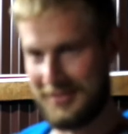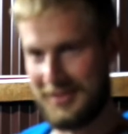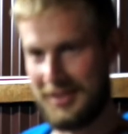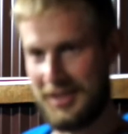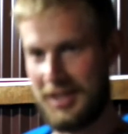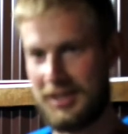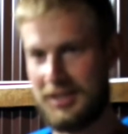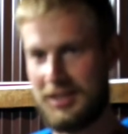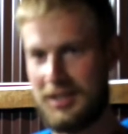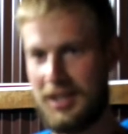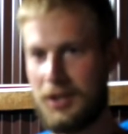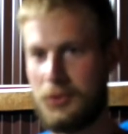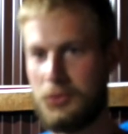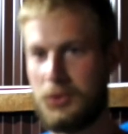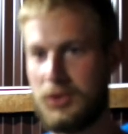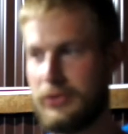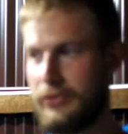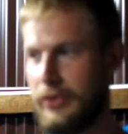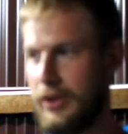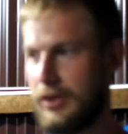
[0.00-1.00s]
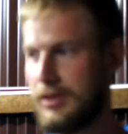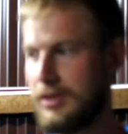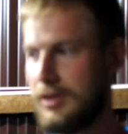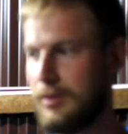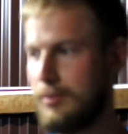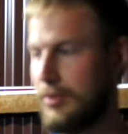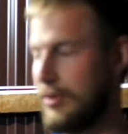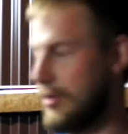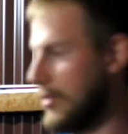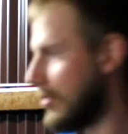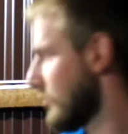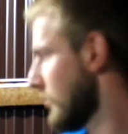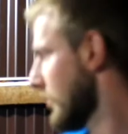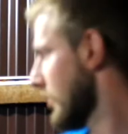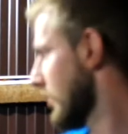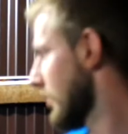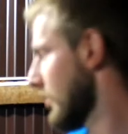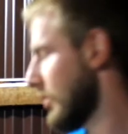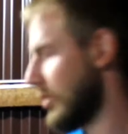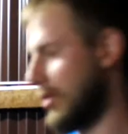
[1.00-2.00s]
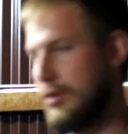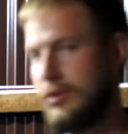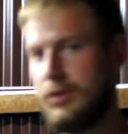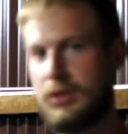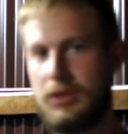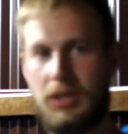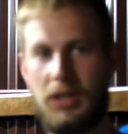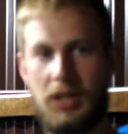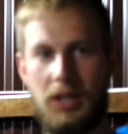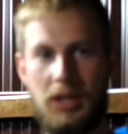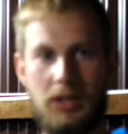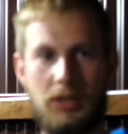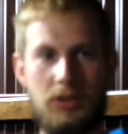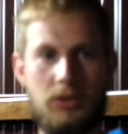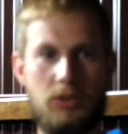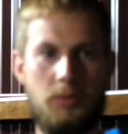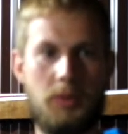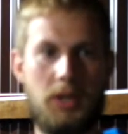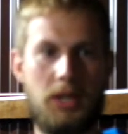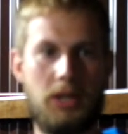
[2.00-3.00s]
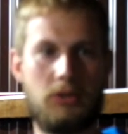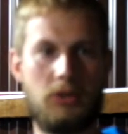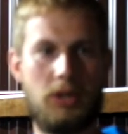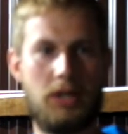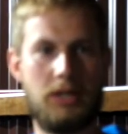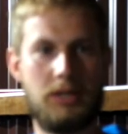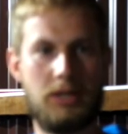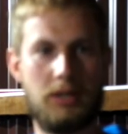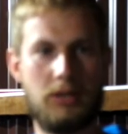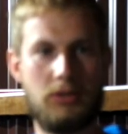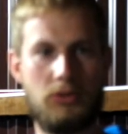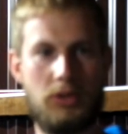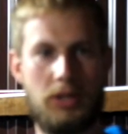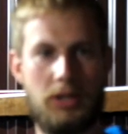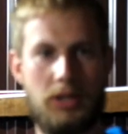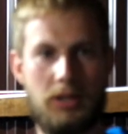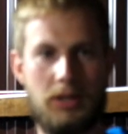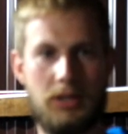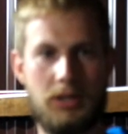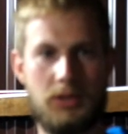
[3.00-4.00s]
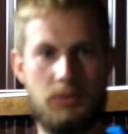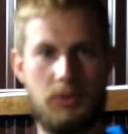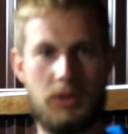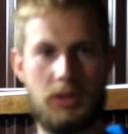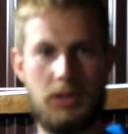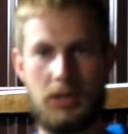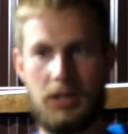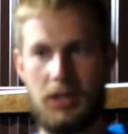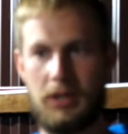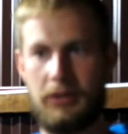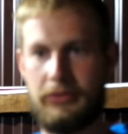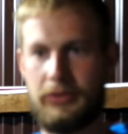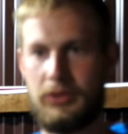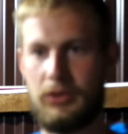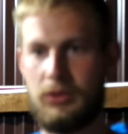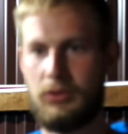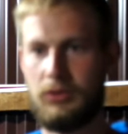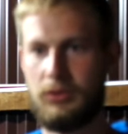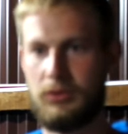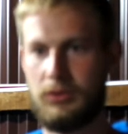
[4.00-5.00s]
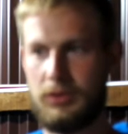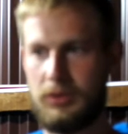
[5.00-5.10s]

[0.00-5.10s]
Yes, and it was very simple. We didn't use too many crazy ingredients. We didn't have to